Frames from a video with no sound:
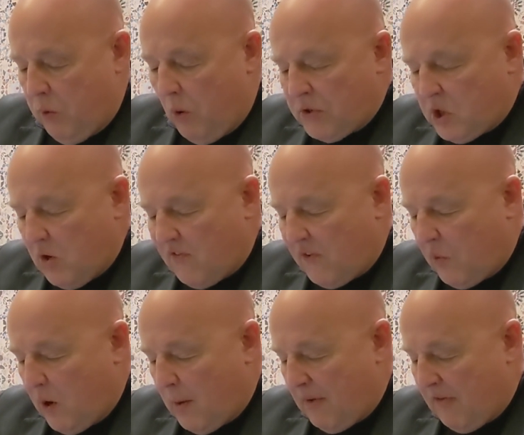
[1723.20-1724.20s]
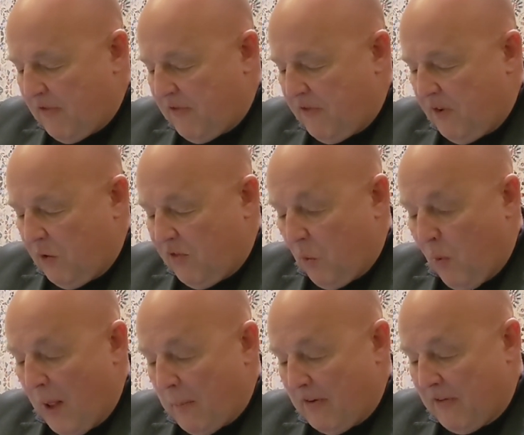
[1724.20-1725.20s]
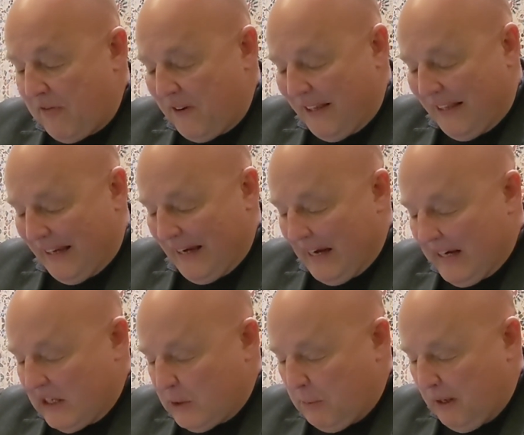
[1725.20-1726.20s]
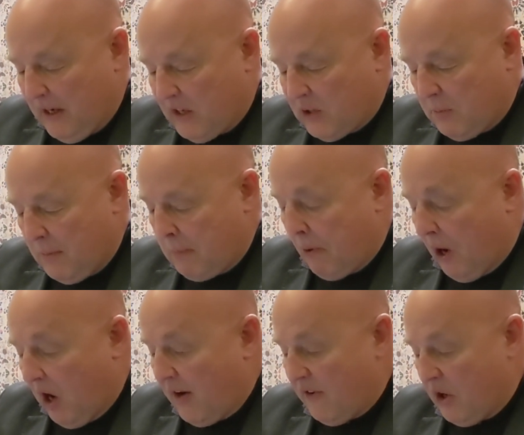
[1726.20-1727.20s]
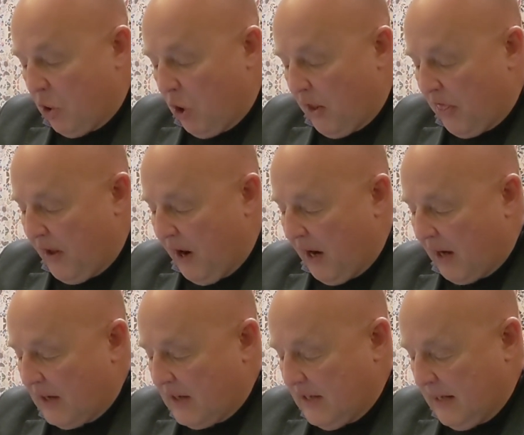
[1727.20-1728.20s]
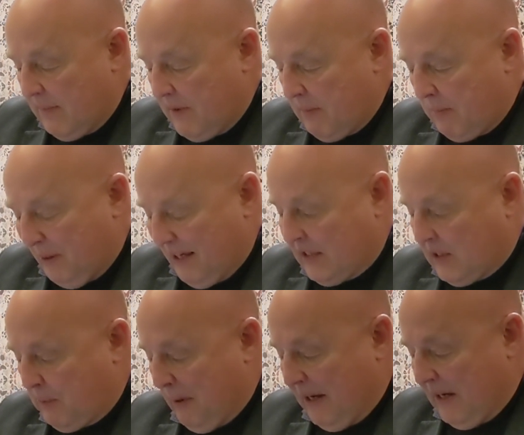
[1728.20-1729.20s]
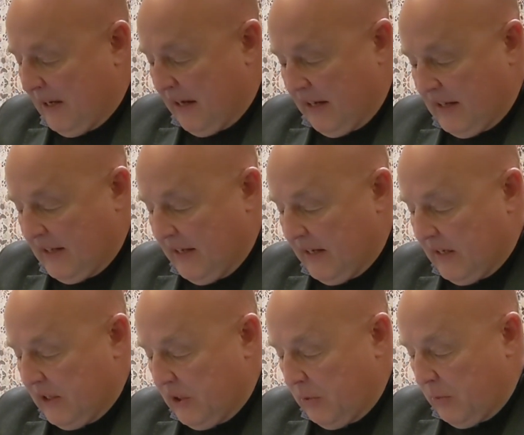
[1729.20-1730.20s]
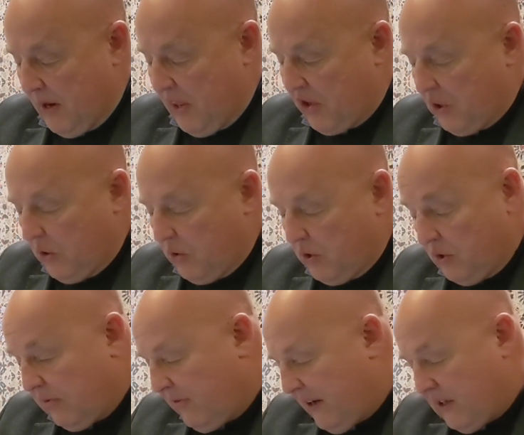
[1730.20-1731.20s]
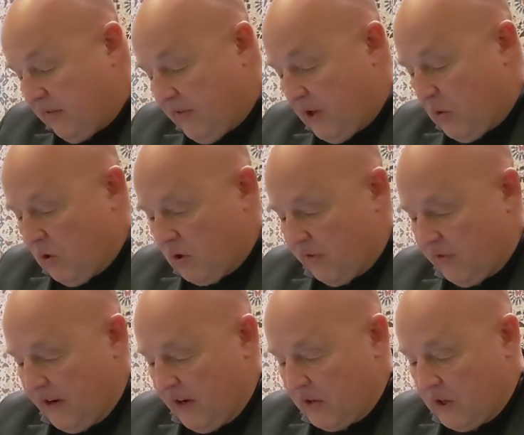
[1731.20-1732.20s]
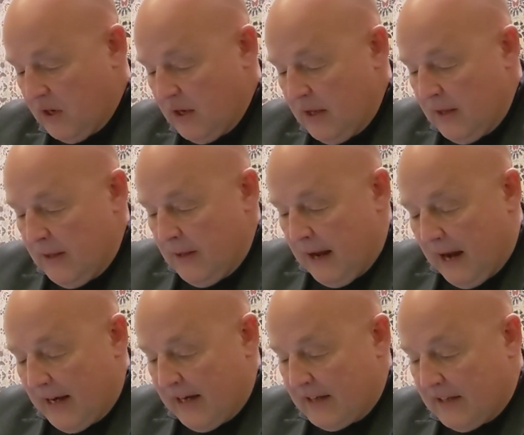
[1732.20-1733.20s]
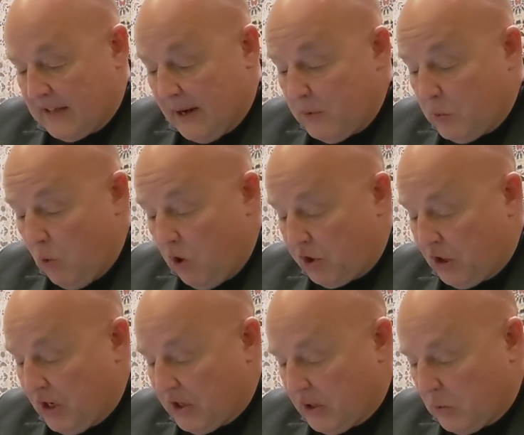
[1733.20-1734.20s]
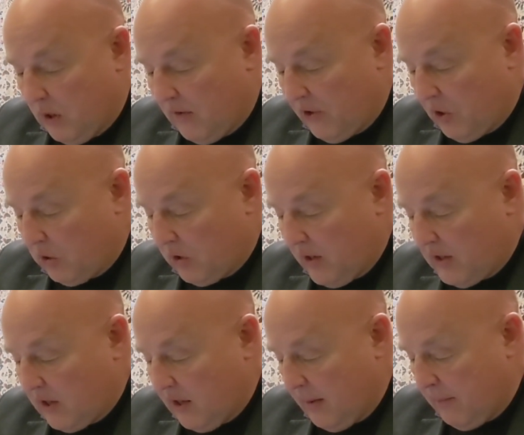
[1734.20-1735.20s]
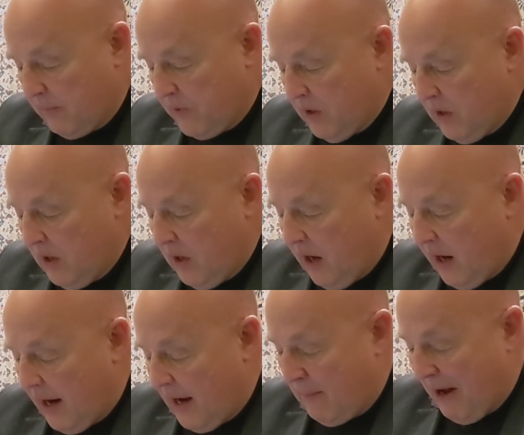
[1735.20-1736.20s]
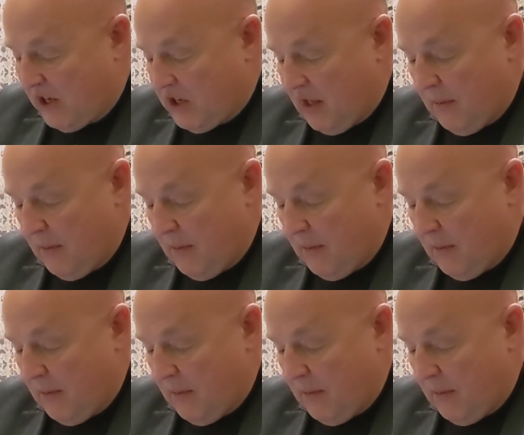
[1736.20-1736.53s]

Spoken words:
what was the overwhelming feeling and experience of being part of a Northern Ireland team that beat Spain in 1982 and went through to effectively the quarterfinals? Andy says, I was watching it as a 12-year-old at the time, and I imagine